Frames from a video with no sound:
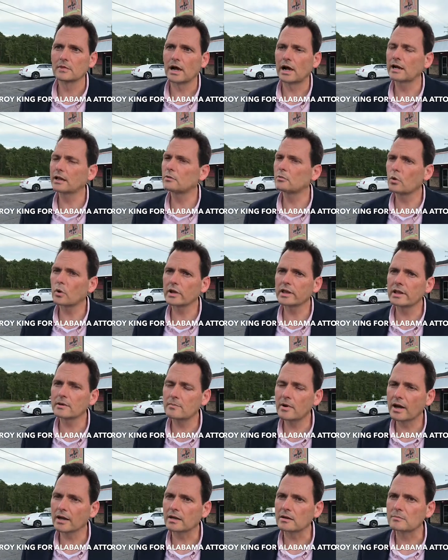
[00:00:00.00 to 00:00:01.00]
I didn't want to
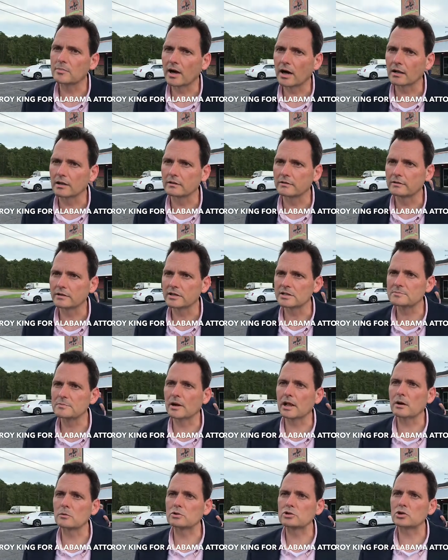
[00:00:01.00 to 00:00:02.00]
get back in politics,
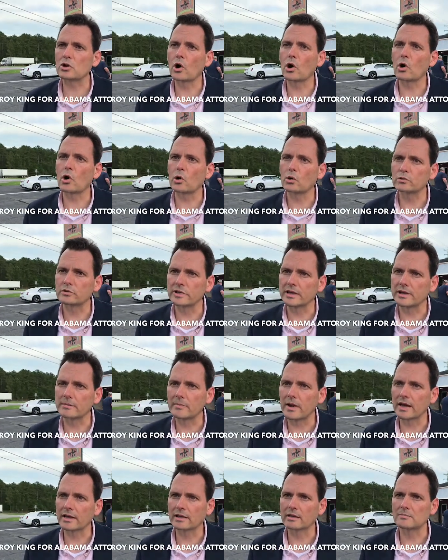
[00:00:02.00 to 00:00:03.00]
but I was called to
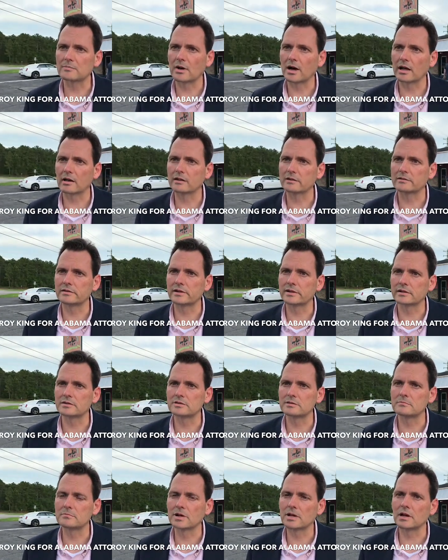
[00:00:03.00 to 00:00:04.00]
get back in
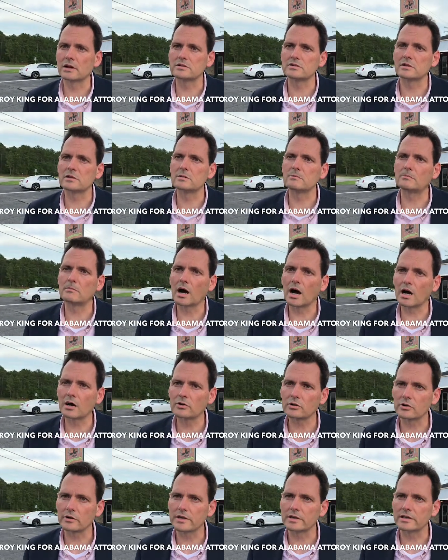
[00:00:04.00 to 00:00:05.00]
politics because of the
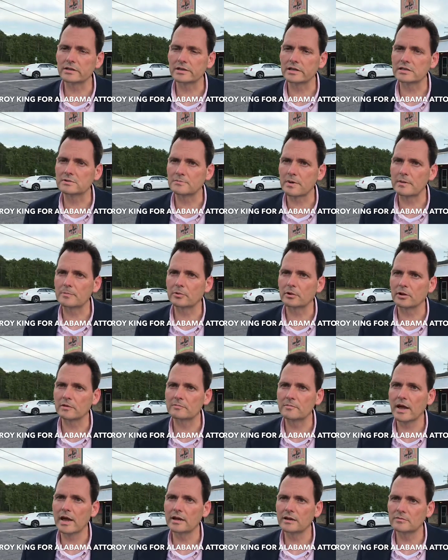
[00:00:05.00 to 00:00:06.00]
mockery that these people
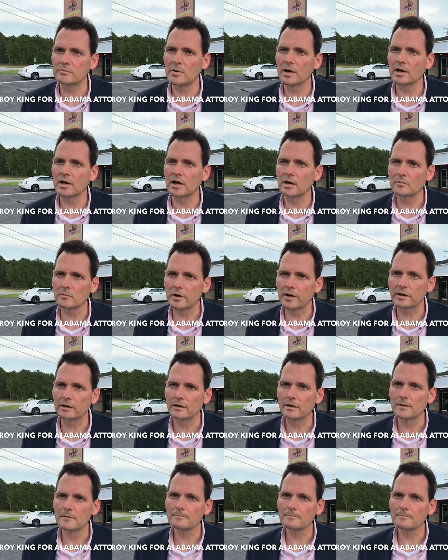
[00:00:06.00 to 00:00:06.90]
have made of Montgomery.